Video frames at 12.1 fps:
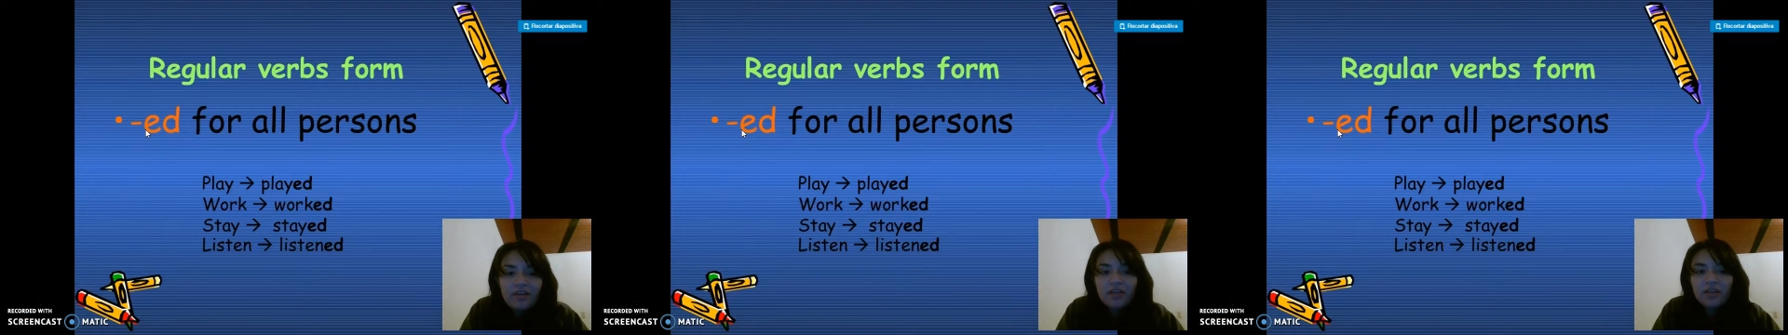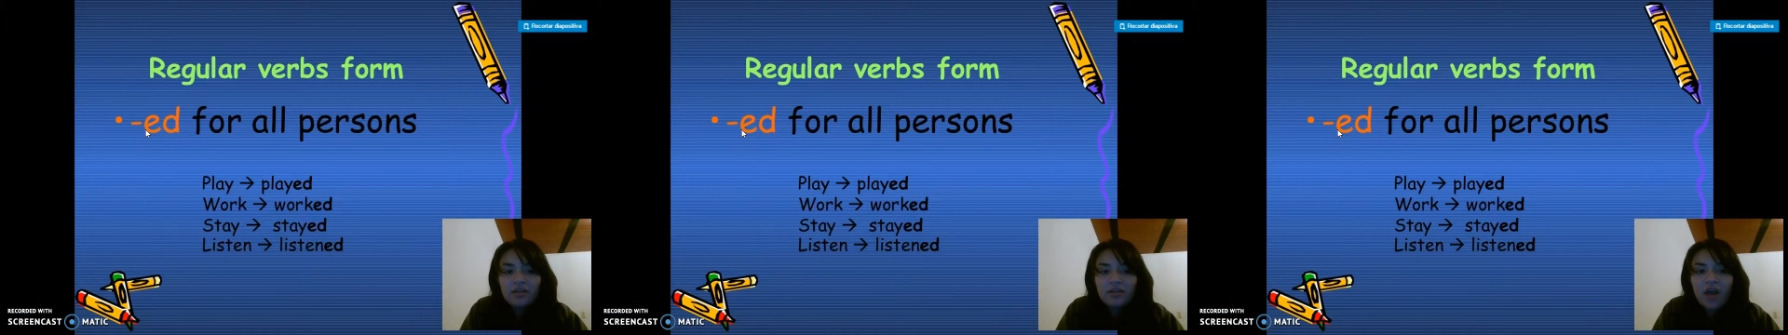
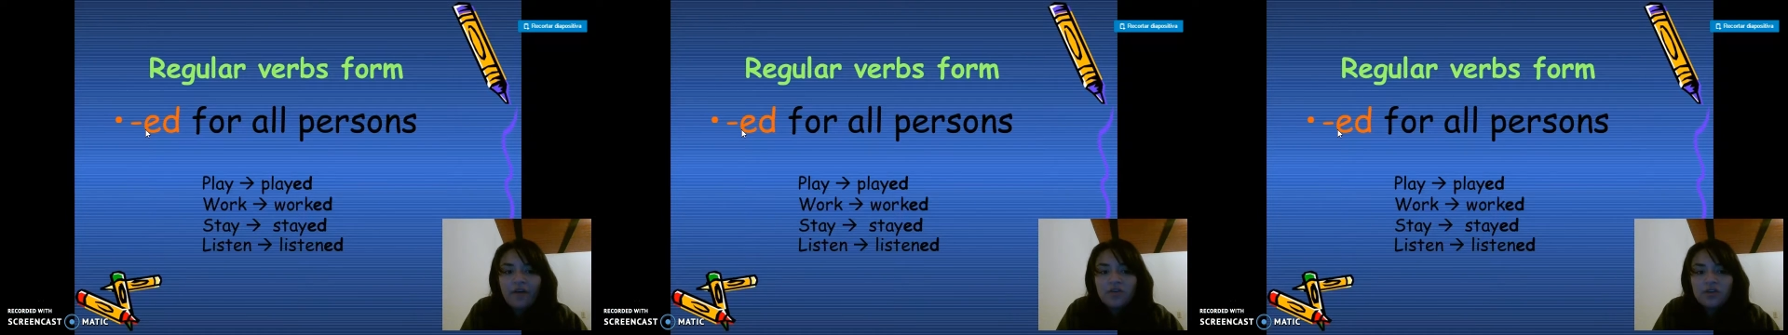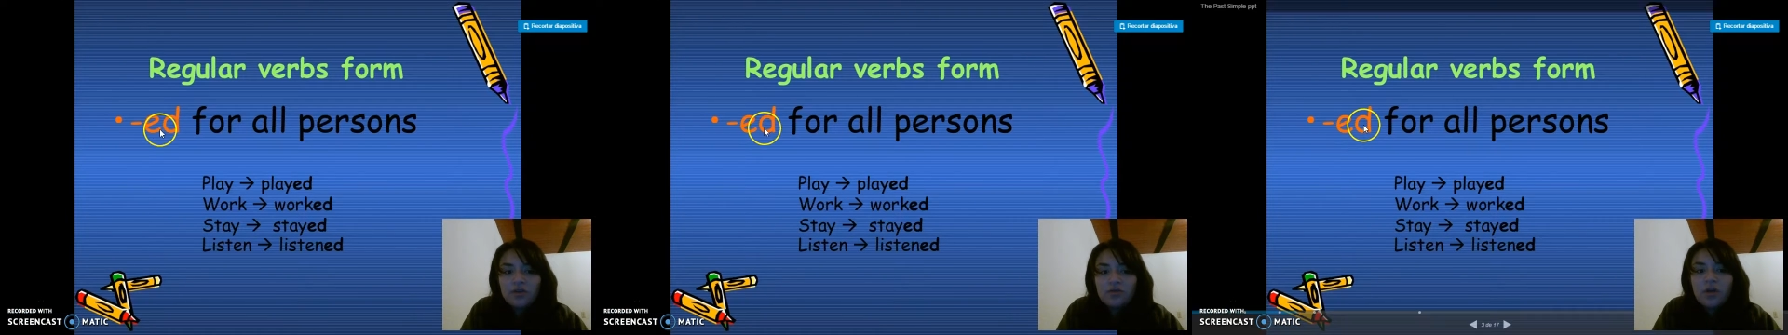thing that you
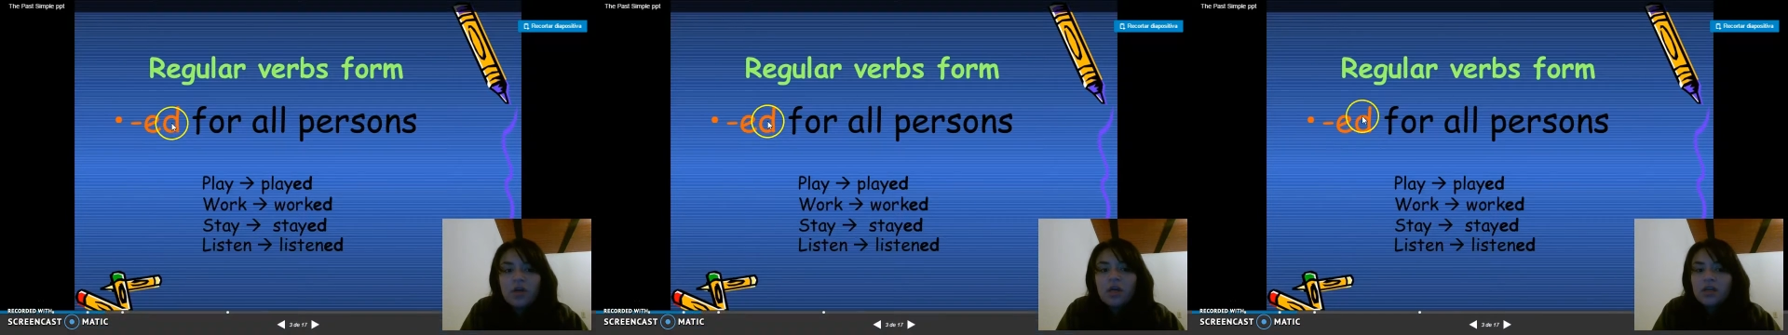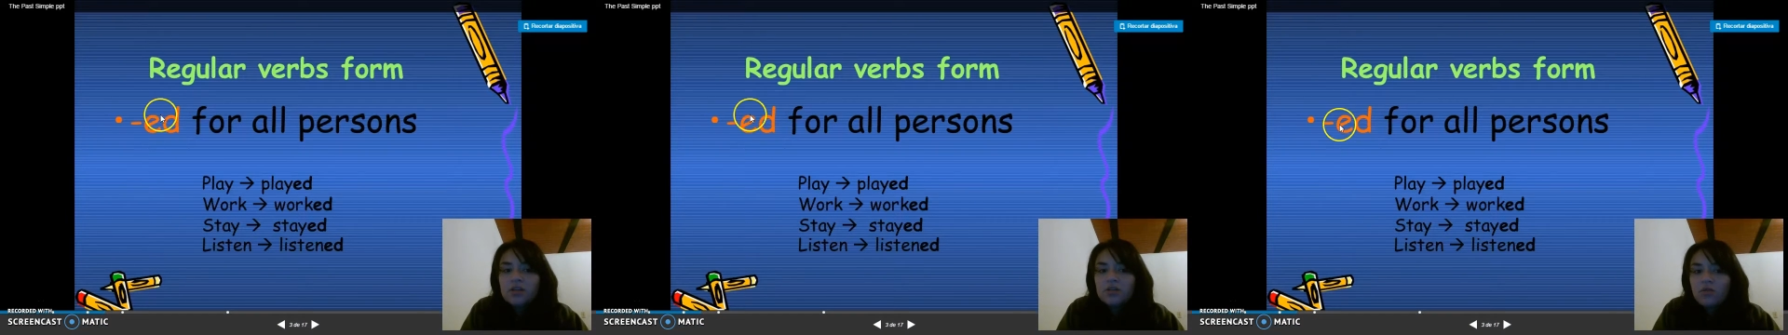have to do
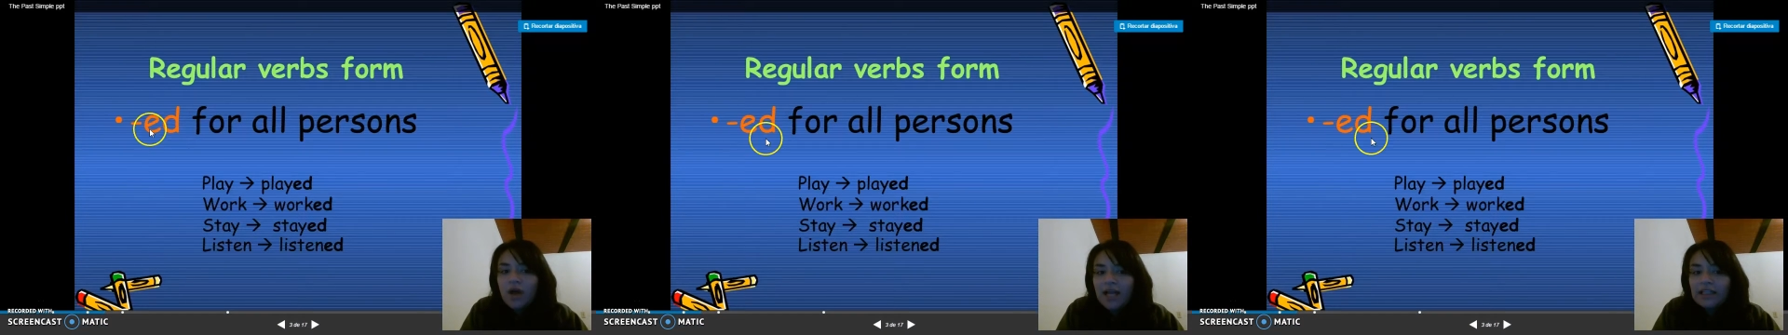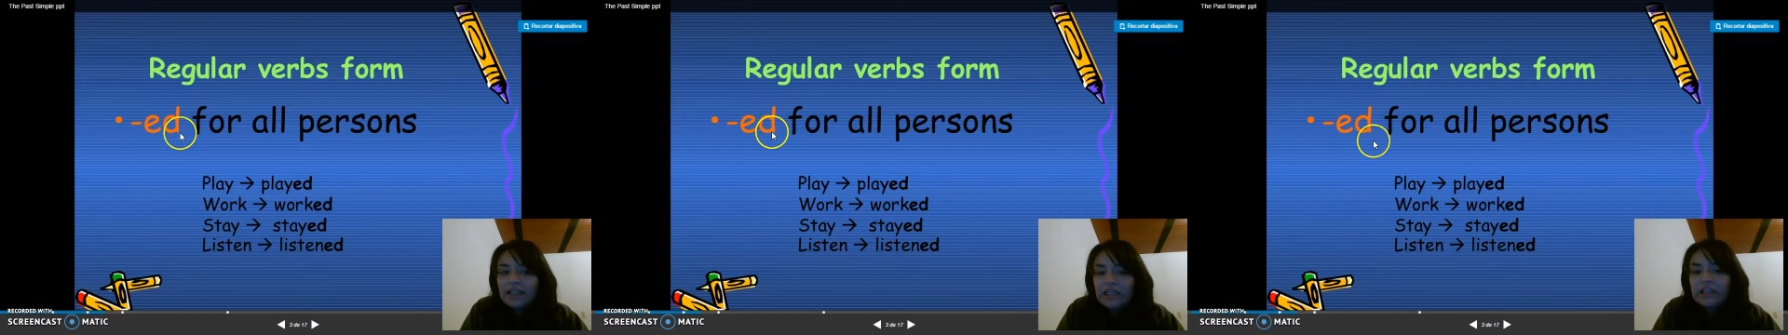is to
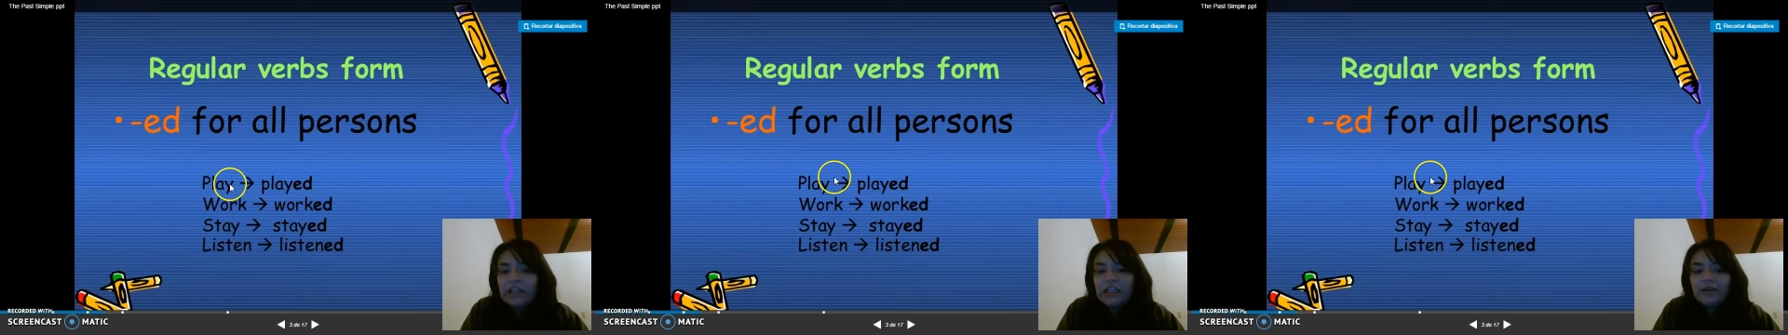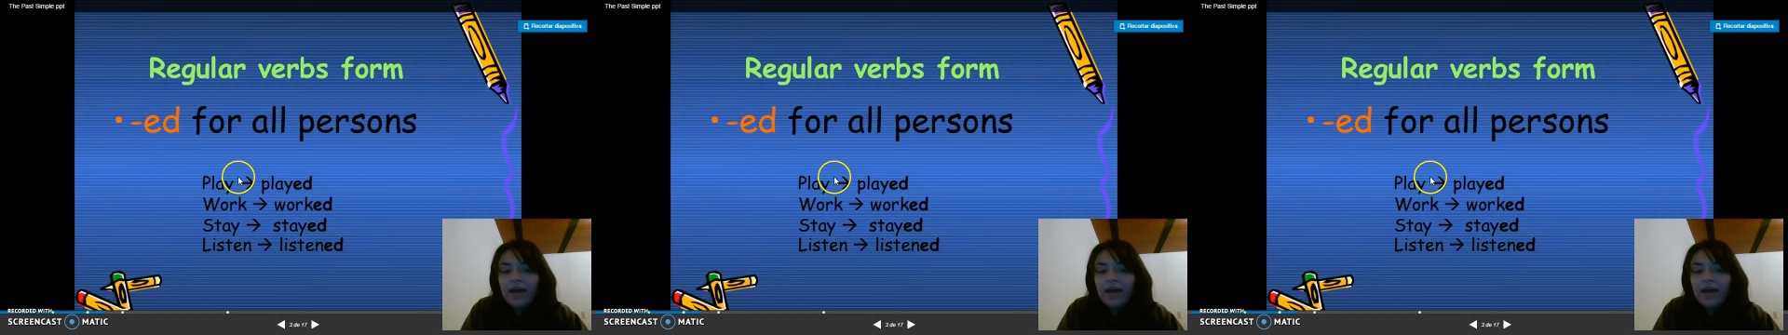add ed